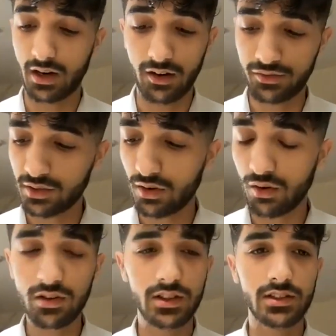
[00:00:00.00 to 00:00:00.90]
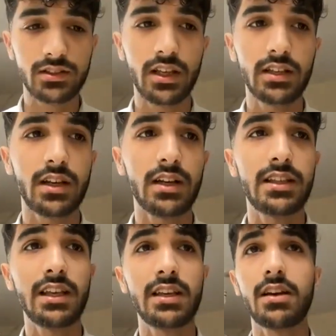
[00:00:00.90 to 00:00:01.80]
after all these things, I
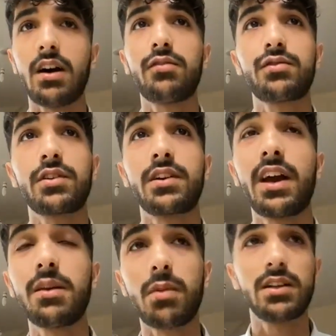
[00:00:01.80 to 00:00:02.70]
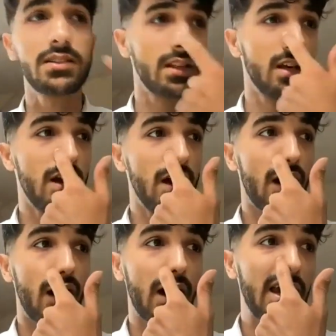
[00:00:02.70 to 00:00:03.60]
think after 9 months,
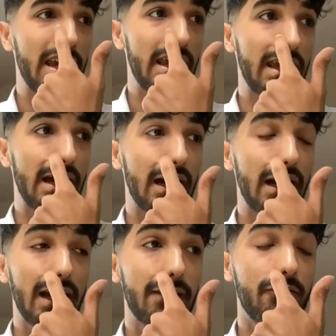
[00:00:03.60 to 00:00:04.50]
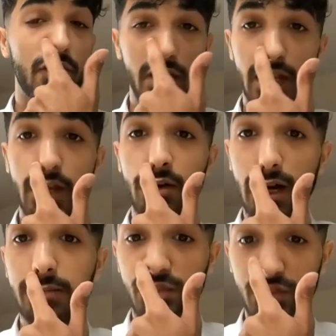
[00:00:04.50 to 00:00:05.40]

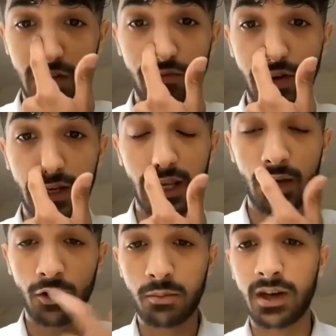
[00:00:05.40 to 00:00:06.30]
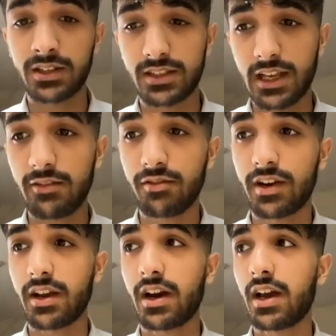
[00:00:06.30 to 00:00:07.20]
I'm still working on myself,
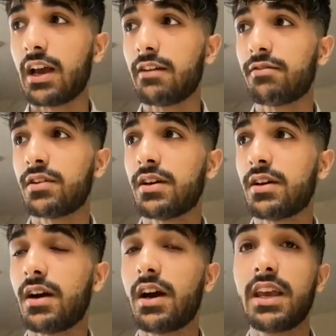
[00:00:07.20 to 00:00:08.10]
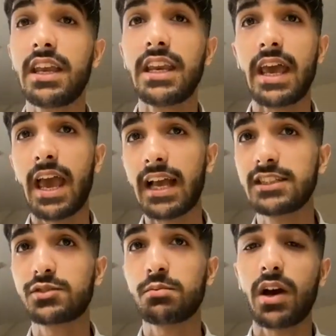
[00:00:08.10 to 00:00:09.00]
and I
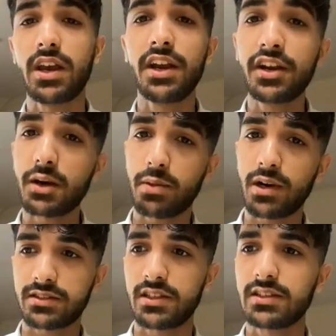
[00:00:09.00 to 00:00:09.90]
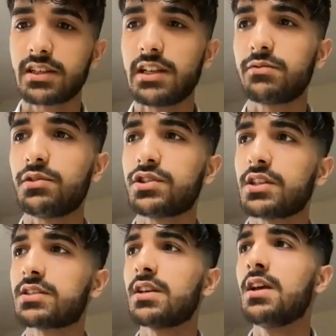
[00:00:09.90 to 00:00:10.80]
enhance my interpersonal skills, which
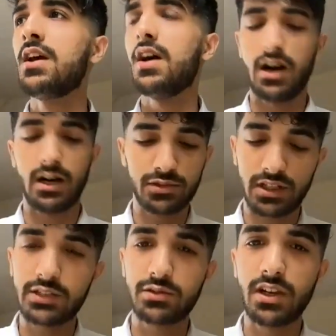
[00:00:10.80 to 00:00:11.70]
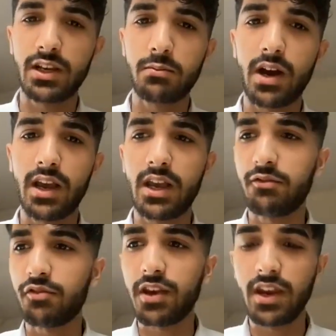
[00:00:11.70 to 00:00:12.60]
is I'm scheduling
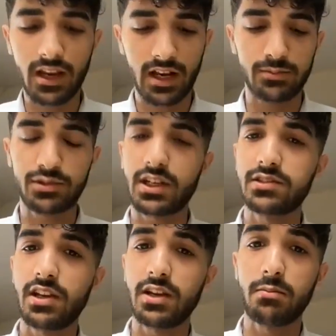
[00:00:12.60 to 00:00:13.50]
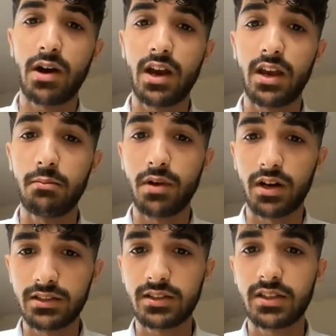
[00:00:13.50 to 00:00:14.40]
my week, I'm scheduling my
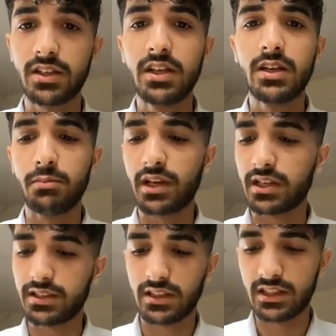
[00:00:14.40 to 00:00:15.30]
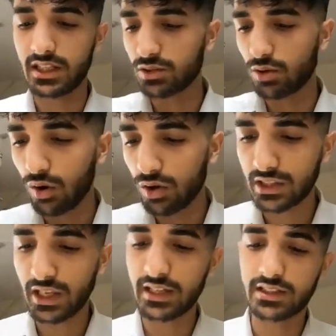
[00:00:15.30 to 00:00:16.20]
month, because these all
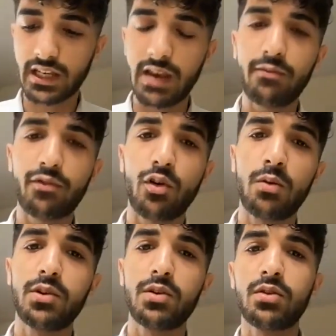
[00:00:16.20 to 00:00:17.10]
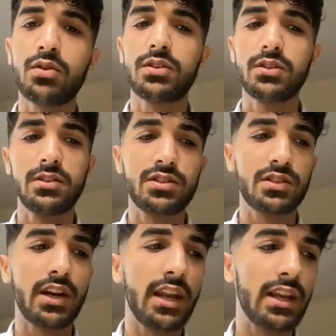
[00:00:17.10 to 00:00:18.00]
things came from,
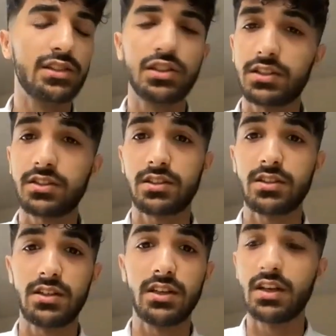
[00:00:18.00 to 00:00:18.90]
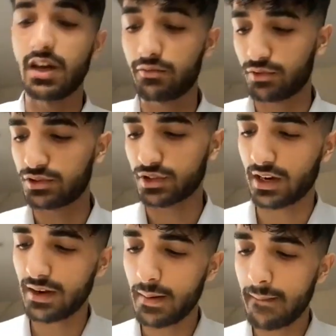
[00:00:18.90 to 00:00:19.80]
studying just in
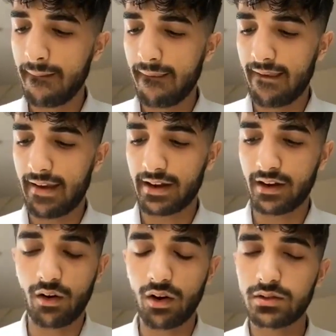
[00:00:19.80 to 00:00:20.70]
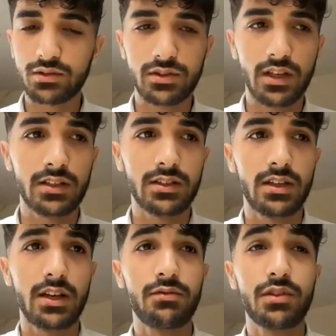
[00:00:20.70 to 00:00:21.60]
Hertfordshire, and all those things.
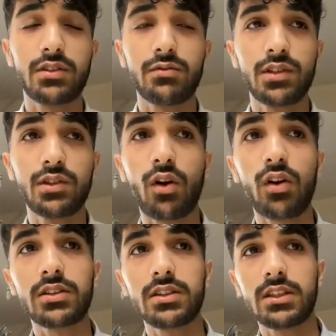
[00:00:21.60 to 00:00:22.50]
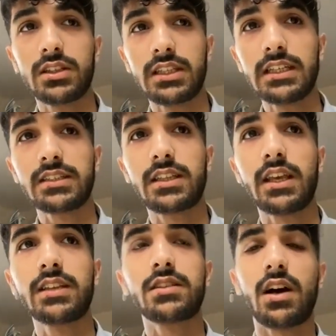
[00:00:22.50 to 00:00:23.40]
And with all these
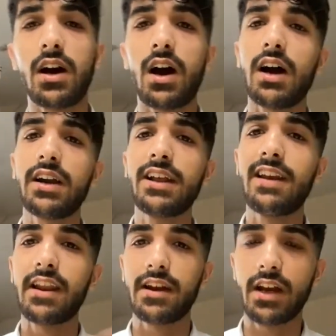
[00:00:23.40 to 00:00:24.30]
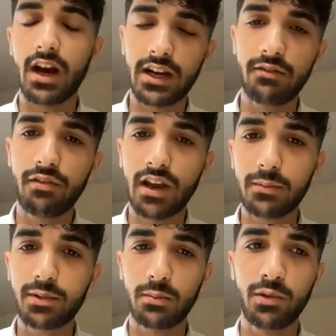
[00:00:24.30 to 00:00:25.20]
things, I
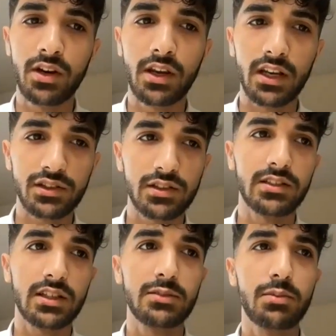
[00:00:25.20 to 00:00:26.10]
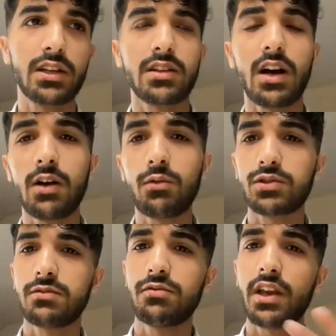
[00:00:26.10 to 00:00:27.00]
developed communicational skills, because I
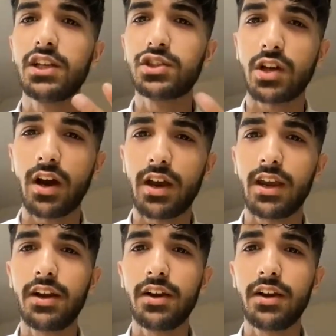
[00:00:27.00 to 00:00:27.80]
was a very shy